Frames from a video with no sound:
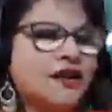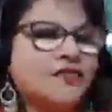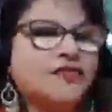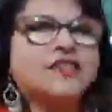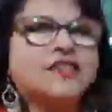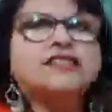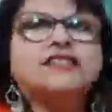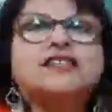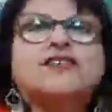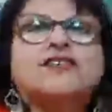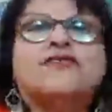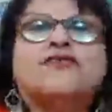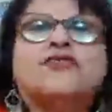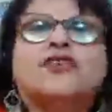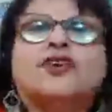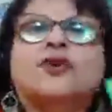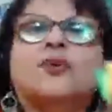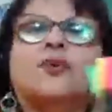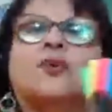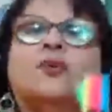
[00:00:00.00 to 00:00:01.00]
the
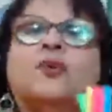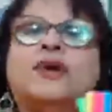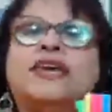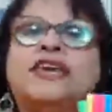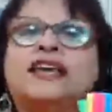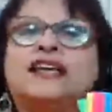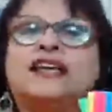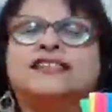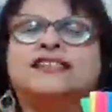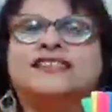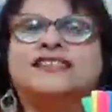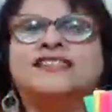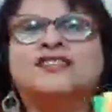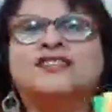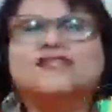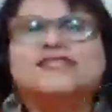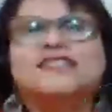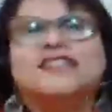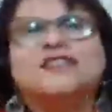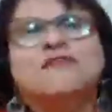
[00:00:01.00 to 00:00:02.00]
different weeks
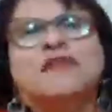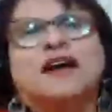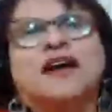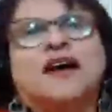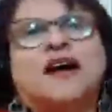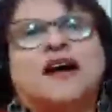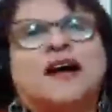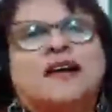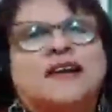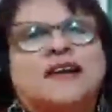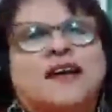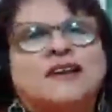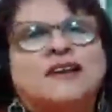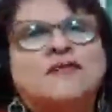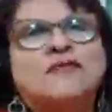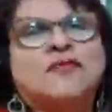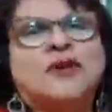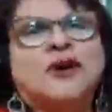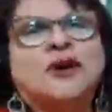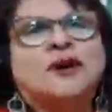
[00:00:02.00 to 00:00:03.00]
using my
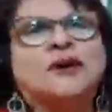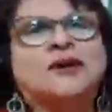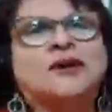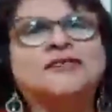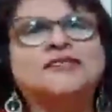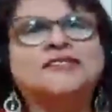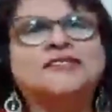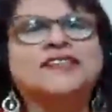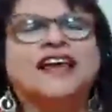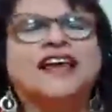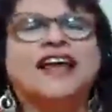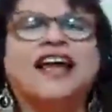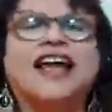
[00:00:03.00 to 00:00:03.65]
highlighted markers.